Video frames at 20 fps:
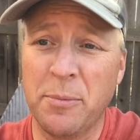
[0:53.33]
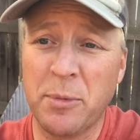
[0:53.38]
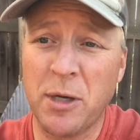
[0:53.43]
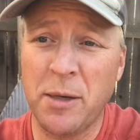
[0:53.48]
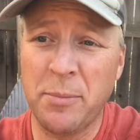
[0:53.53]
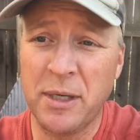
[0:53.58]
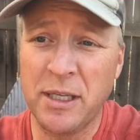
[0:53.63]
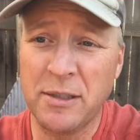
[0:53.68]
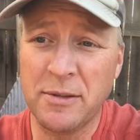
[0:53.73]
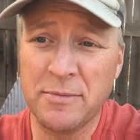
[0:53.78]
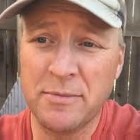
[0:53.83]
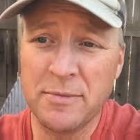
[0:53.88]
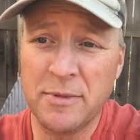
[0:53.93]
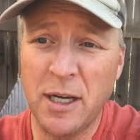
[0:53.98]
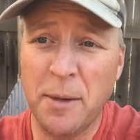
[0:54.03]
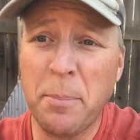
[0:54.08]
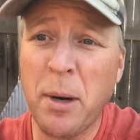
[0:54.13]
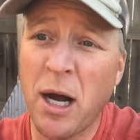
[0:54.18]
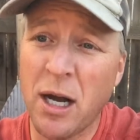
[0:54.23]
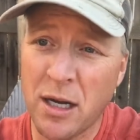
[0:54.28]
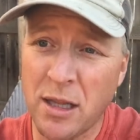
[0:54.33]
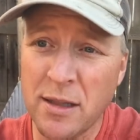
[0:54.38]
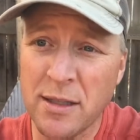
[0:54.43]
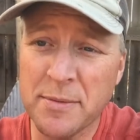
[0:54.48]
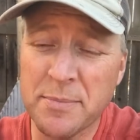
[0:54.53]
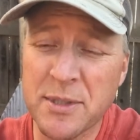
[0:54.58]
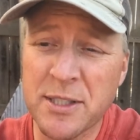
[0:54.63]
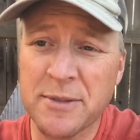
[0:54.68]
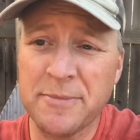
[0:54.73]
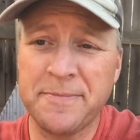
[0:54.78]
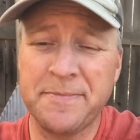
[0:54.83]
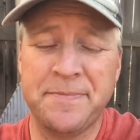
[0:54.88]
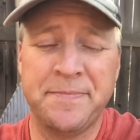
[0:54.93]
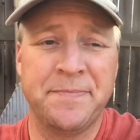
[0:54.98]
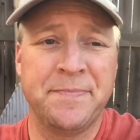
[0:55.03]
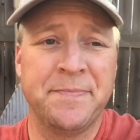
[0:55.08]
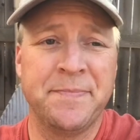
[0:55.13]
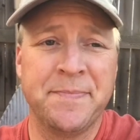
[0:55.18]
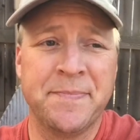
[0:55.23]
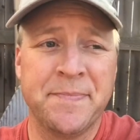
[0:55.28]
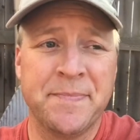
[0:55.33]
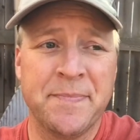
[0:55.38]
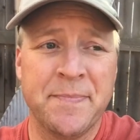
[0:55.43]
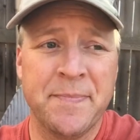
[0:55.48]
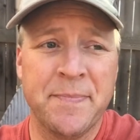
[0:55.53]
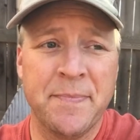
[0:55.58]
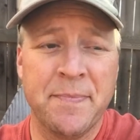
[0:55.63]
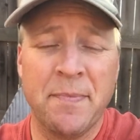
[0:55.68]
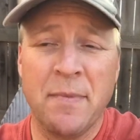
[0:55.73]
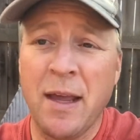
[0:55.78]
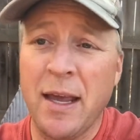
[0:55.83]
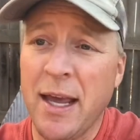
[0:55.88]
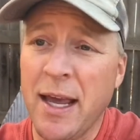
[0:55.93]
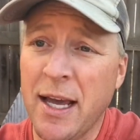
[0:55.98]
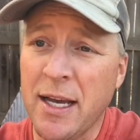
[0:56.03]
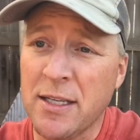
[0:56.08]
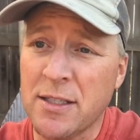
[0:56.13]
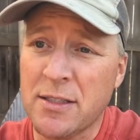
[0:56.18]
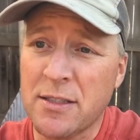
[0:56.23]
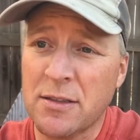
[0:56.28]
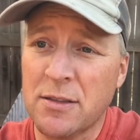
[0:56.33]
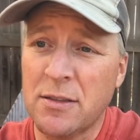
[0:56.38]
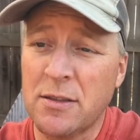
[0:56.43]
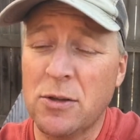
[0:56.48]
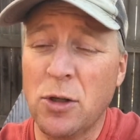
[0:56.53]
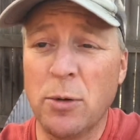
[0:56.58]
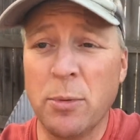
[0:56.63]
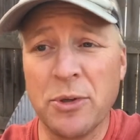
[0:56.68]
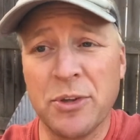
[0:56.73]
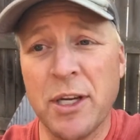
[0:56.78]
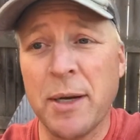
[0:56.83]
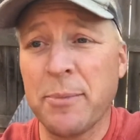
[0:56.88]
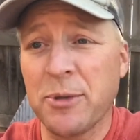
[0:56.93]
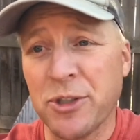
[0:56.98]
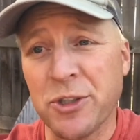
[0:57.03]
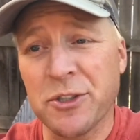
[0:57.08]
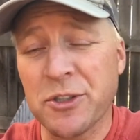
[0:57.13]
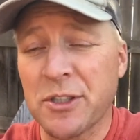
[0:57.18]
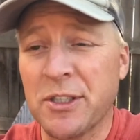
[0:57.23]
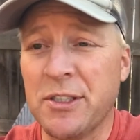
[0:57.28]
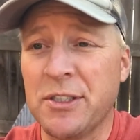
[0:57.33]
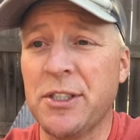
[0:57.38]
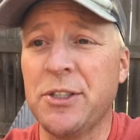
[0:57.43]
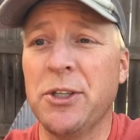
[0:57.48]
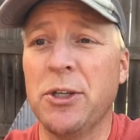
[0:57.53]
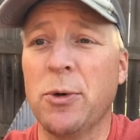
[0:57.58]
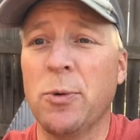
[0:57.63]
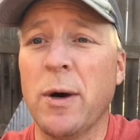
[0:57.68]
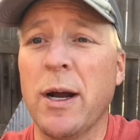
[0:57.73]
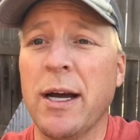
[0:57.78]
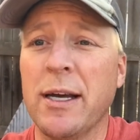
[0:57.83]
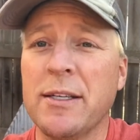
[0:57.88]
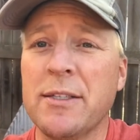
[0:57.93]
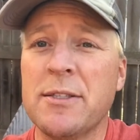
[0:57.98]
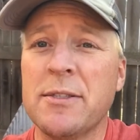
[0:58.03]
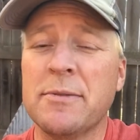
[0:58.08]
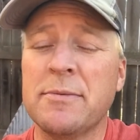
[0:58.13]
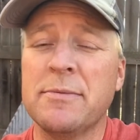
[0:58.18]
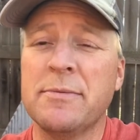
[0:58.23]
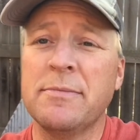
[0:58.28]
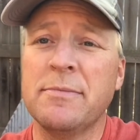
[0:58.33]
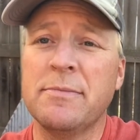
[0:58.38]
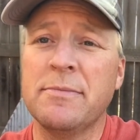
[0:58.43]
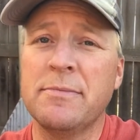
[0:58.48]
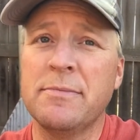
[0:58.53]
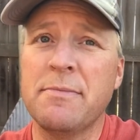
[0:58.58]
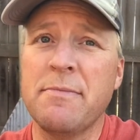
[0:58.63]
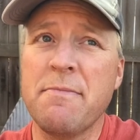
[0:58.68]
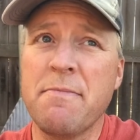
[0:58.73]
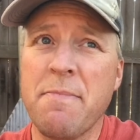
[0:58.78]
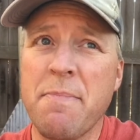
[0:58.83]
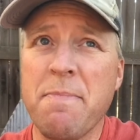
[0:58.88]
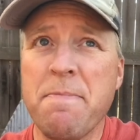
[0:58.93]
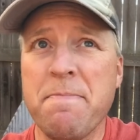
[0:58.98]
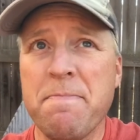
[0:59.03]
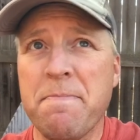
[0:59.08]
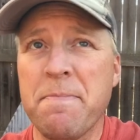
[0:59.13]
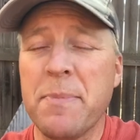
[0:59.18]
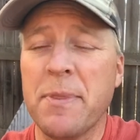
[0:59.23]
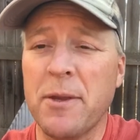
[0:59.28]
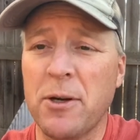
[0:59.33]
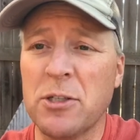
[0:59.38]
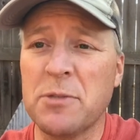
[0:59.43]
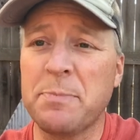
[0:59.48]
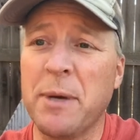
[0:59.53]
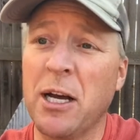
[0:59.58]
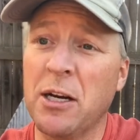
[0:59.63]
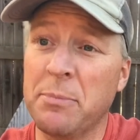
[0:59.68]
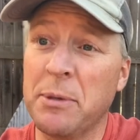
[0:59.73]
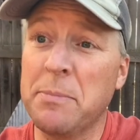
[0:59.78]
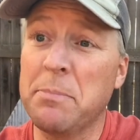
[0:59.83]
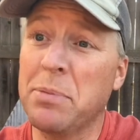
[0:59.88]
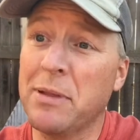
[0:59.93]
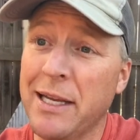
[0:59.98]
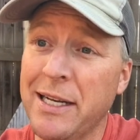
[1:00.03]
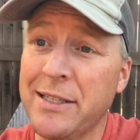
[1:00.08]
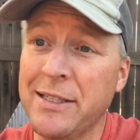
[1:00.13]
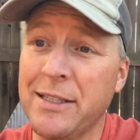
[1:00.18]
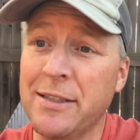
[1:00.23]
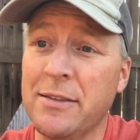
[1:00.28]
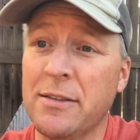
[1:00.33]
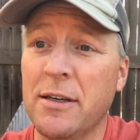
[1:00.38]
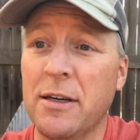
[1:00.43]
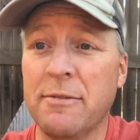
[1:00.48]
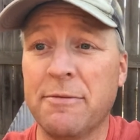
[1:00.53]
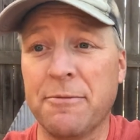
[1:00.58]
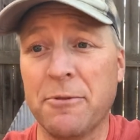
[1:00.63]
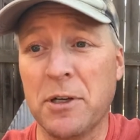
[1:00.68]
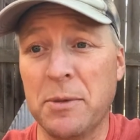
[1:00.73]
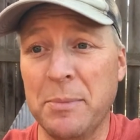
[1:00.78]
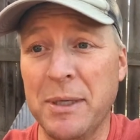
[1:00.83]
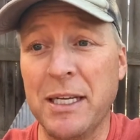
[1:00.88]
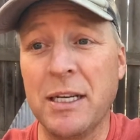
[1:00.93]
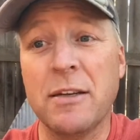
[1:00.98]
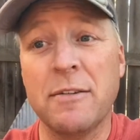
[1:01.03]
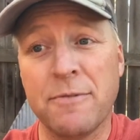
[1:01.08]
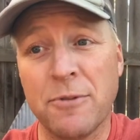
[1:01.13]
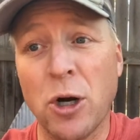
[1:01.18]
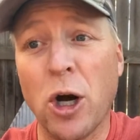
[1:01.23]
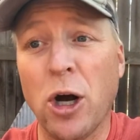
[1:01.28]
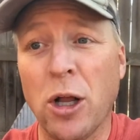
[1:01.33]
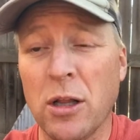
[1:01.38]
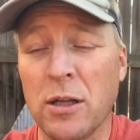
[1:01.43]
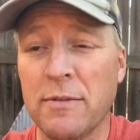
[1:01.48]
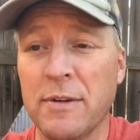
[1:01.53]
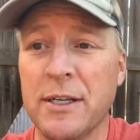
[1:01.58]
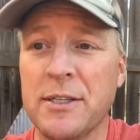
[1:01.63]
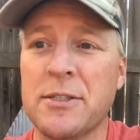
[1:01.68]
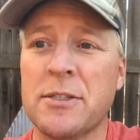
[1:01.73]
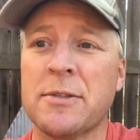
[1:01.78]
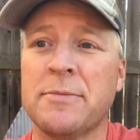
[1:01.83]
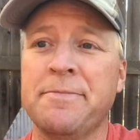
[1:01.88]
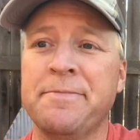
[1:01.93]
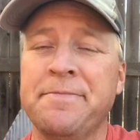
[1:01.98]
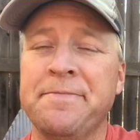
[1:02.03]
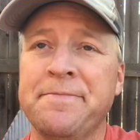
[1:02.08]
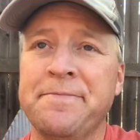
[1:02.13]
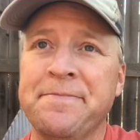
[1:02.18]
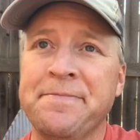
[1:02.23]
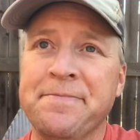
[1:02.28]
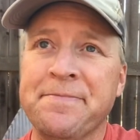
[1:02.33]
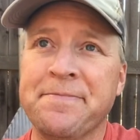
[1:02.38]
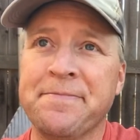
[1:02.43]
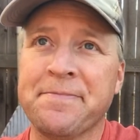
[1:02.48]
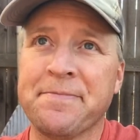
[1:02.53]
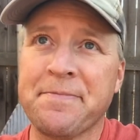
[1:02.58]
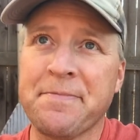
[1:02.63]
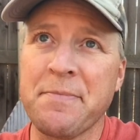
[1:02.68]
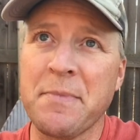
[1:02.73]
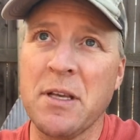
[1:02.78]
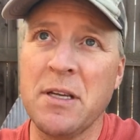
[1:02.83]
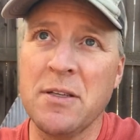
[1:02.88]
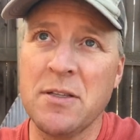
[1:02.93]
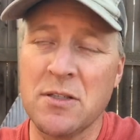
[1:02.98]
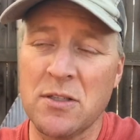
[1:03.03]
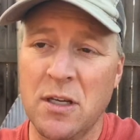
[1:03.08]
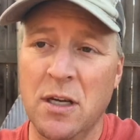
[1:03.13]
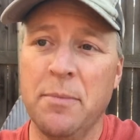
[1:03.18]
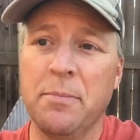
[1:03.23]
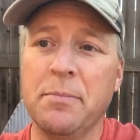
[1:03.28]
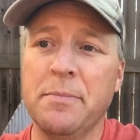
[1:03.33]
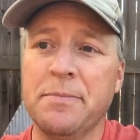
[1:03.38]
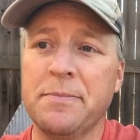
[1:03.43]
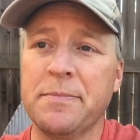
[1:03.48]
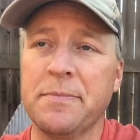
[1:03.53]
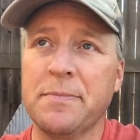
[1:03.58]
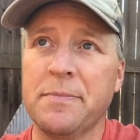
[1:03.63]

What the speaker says: upcoming apocalypse. As global temperatures continue to rise, there's bound to be plenty of free meat for all of us. Some